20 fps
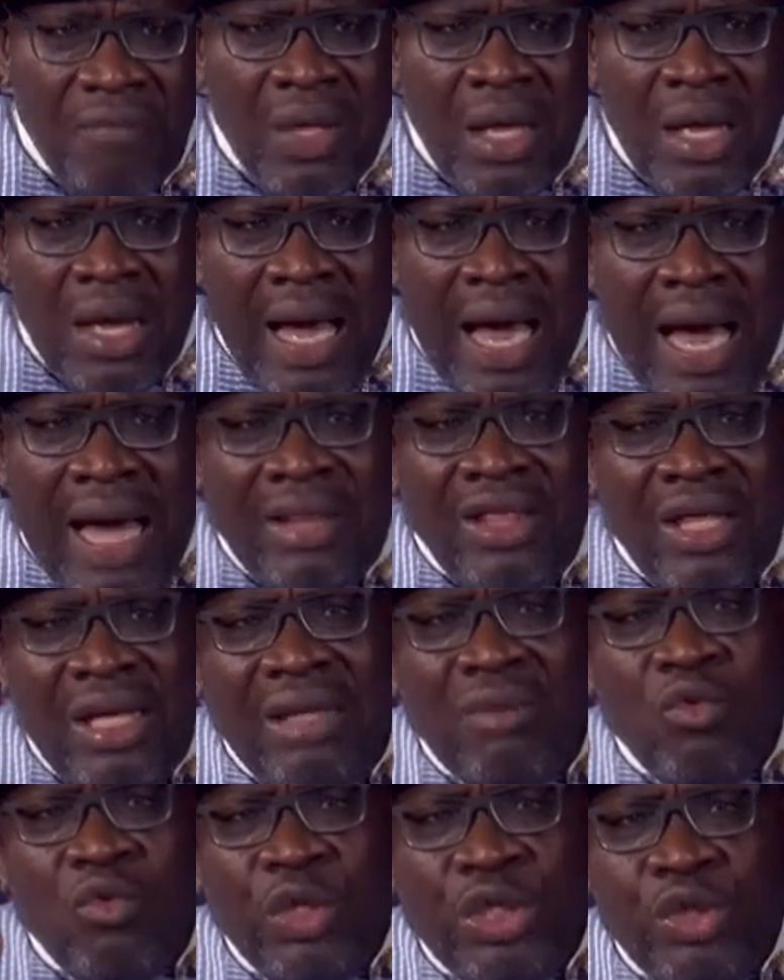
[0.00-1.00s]
I
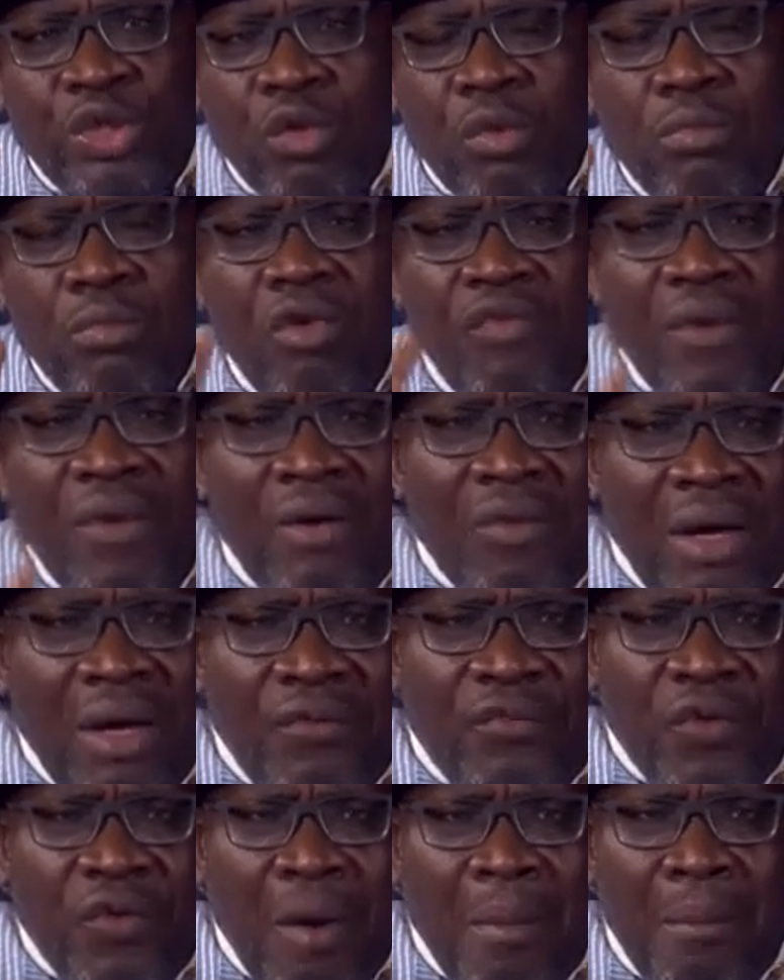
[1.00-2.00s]
think we should move away
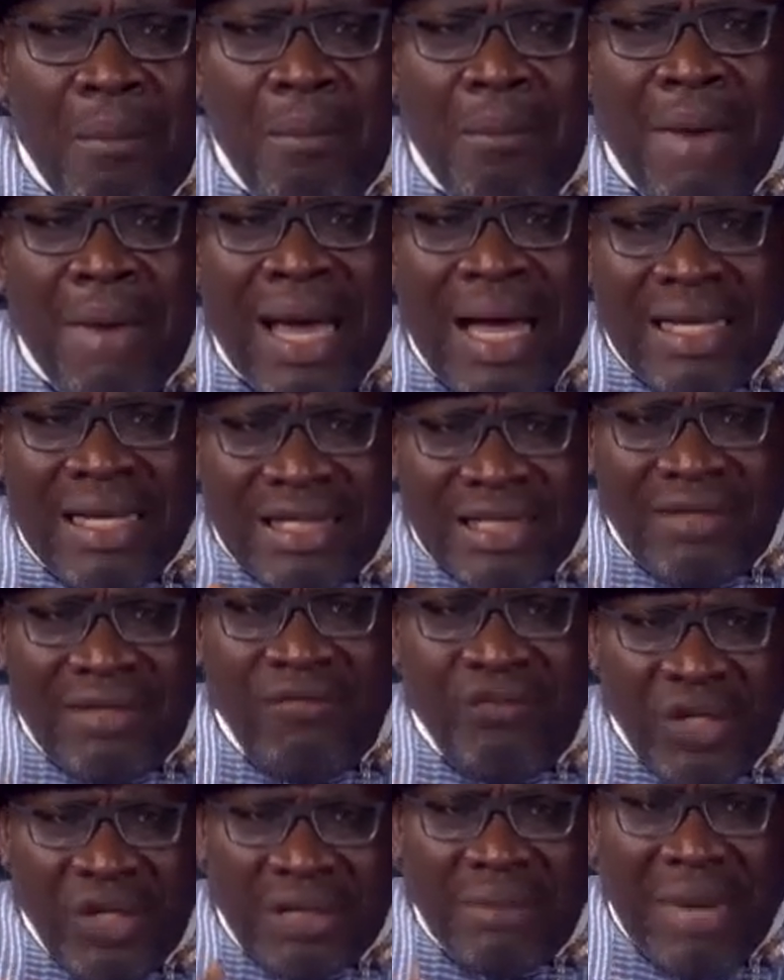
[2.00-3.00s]
from mass
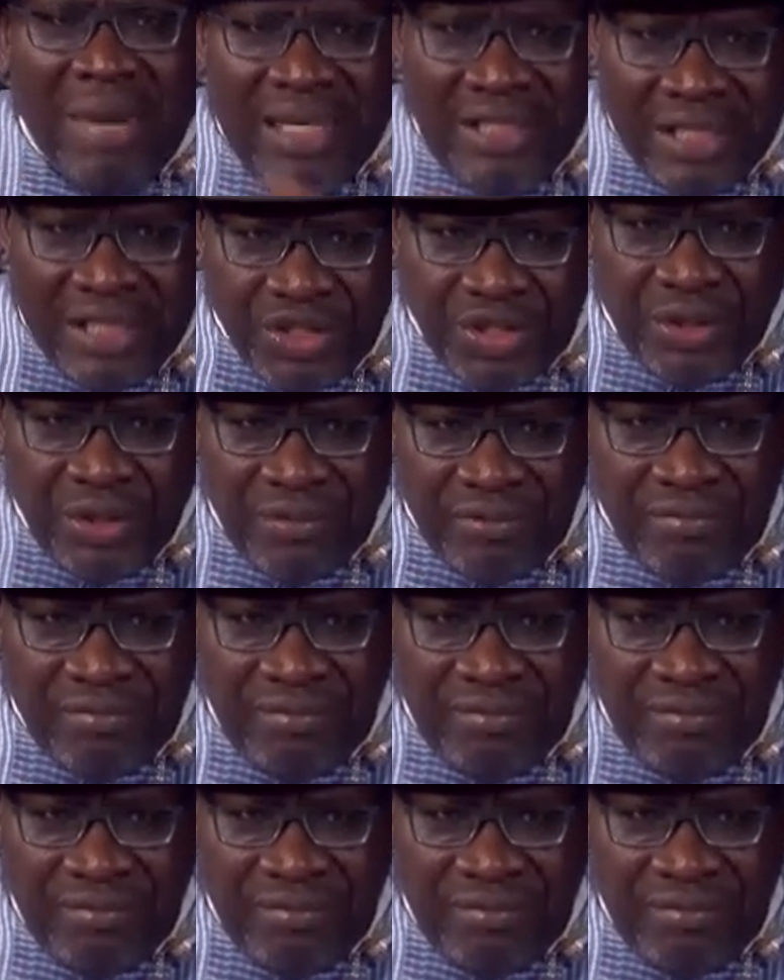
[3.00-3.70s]
victimization.